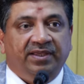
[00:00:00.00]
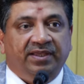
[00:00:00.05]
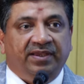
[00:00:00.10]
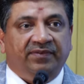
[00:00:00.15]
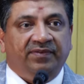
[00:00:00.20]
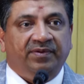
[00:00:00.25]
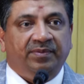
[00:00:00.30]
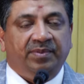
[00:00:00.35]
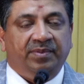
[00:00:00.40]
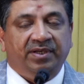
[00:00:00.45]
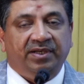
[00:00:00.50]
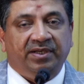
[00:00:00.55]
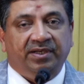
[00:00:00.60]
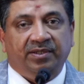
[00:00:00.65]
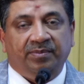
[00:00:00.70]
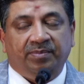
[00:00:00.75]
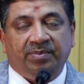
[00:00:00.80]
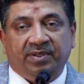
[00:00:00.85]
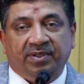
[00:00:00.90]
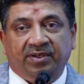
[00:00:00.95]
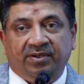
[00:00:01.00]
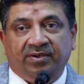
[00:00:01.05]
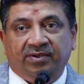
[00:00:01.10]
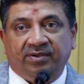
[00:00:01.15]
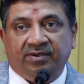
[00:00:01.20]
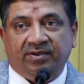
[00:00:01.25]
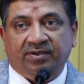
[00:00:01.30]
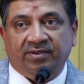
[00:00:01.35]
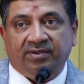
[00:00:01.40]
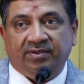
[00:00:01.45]
everybody depend
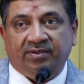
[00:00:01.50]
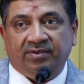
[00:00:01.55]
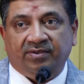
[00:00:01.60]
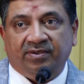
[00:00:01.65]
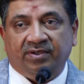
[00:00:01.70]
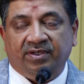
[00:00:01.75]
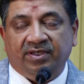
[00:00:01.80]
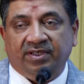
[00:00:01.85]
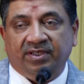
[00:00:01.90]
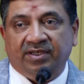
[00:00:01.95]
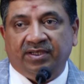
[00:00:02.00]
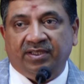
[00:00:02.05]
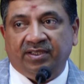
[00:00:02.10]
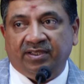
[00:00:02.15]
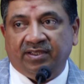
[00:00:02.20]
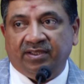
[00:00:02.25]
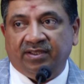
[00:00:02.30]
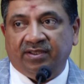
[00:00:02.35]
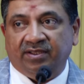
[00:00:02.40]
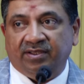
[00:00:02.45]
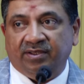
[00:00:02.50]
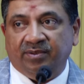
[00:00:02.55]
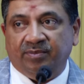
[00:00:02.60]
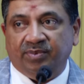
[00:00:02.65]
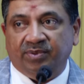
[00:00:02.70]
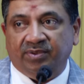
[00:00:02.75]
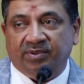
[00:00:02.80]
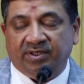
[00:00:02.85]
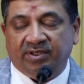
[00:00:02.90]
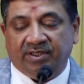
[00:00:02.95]
on, learning
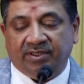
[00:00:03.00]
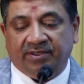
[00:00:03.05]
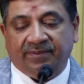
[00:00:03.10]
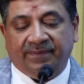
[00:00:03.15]
computing.